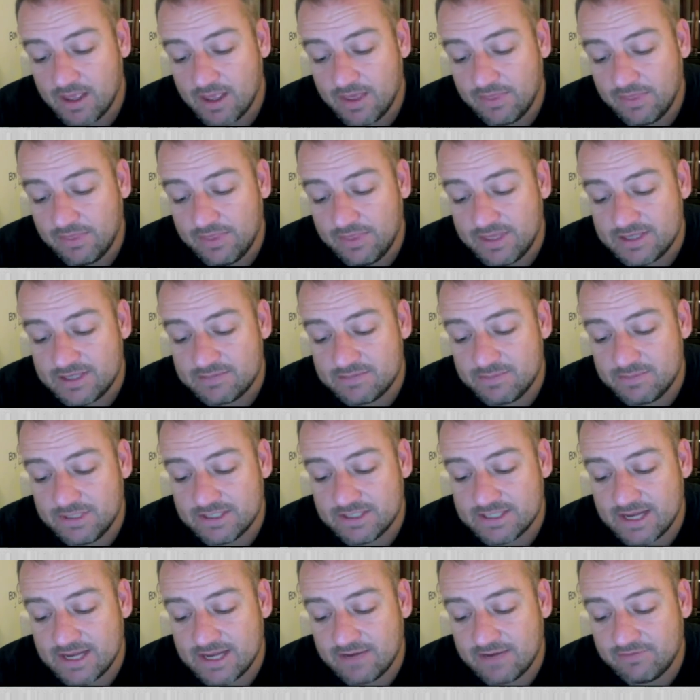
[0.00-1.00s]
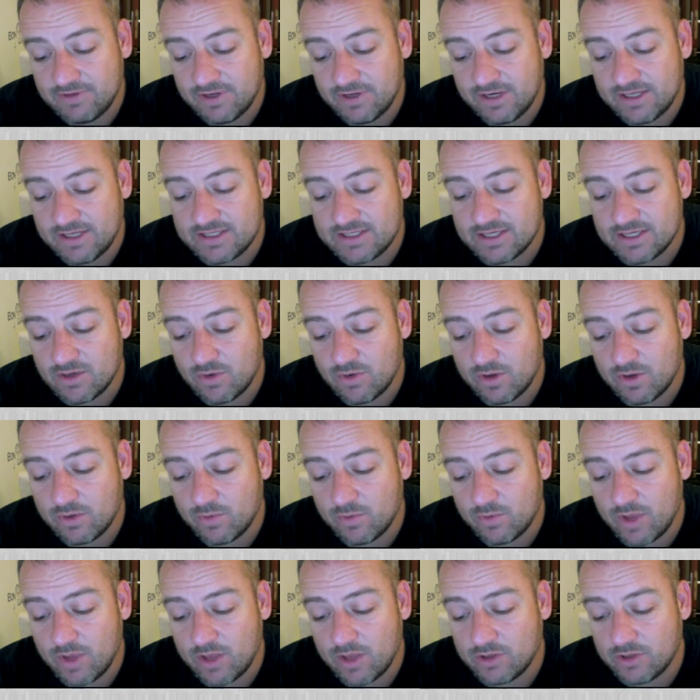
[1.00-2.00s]
This means that if it isn't going
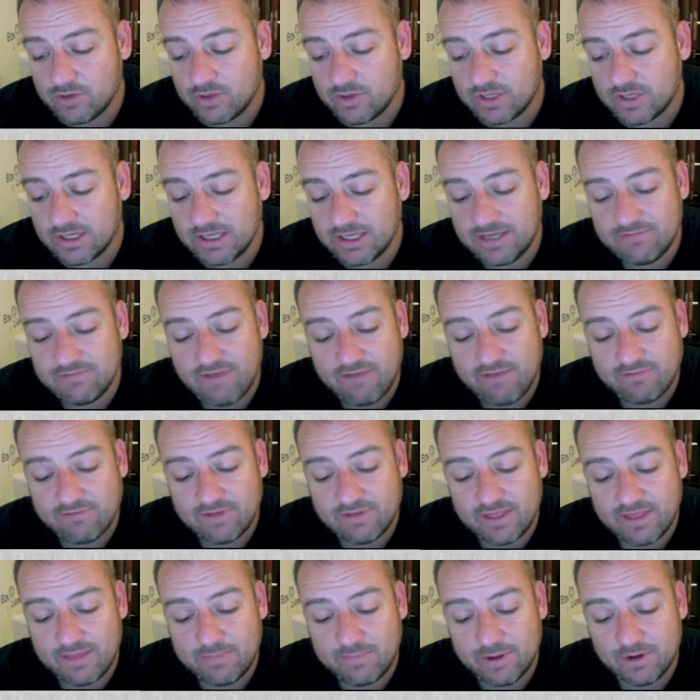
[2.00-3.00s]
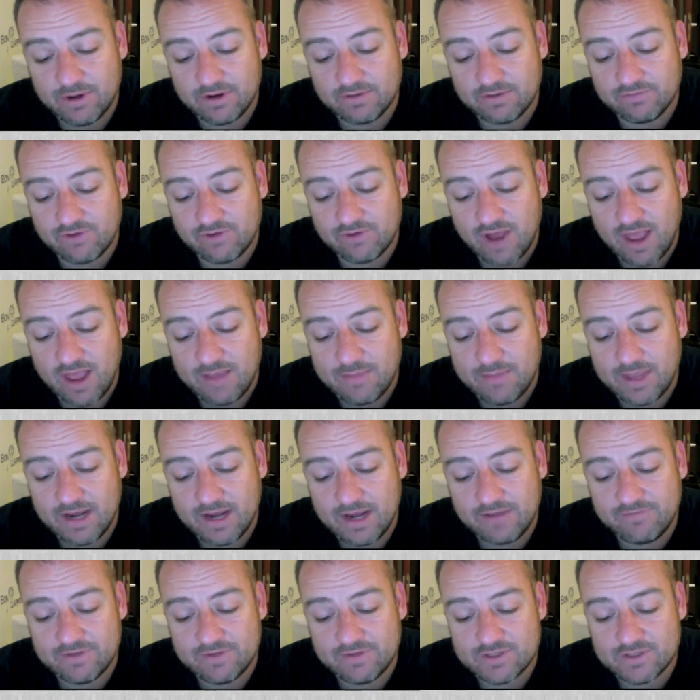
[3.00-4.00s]
well, you can leave after that period of time, and
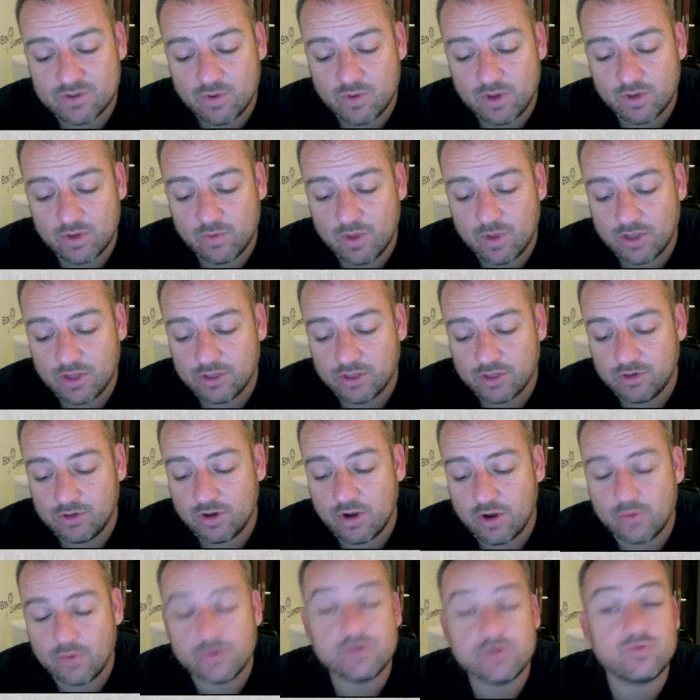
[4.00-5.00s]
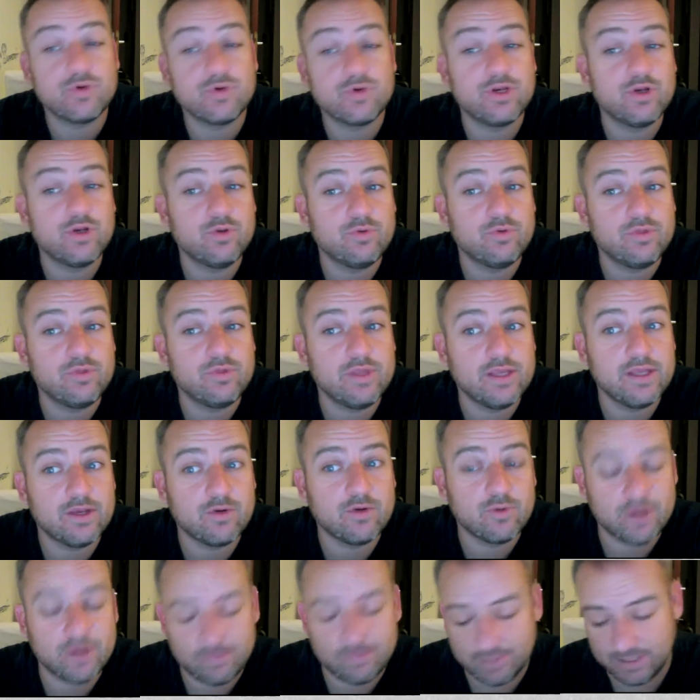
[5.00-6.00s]
if it's going well, you can always renew the
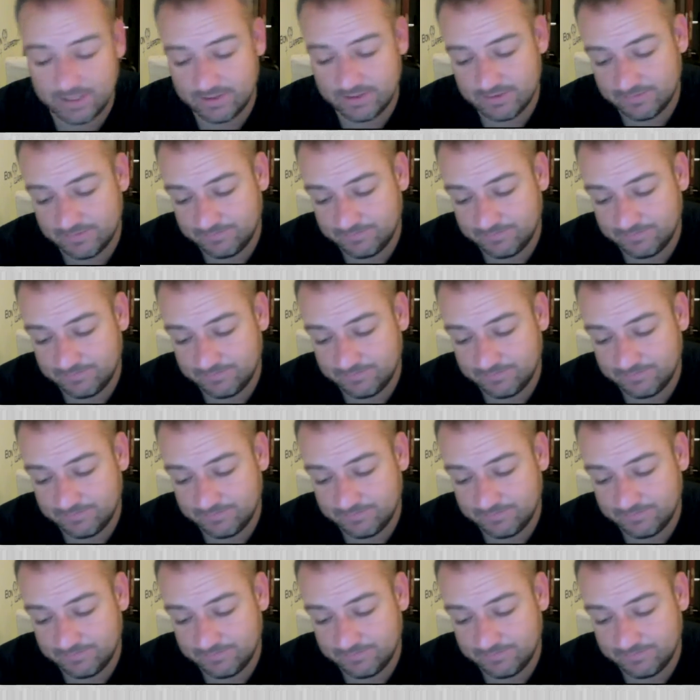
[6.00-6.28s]
agreement.